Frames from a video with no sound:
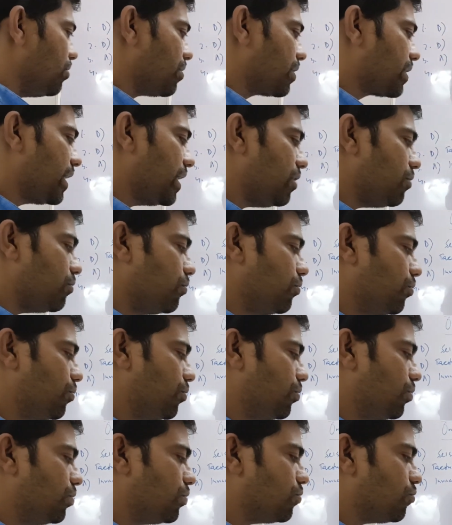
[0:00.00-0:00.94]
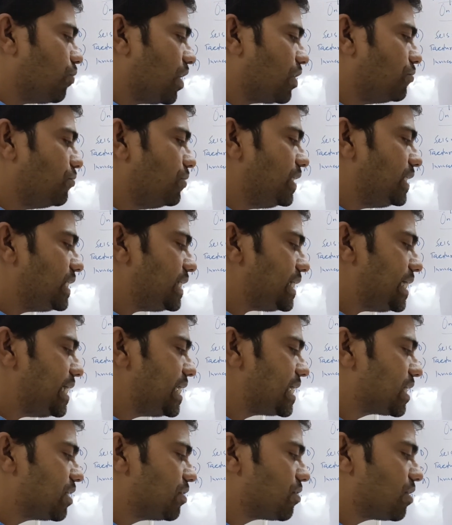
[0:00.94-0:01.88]
Okay, one who is
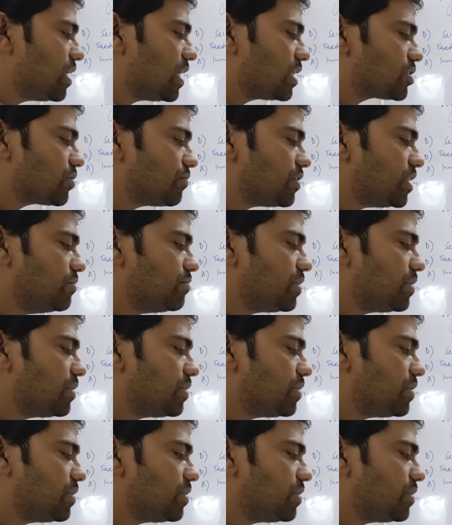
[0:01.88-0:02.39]
incredulous of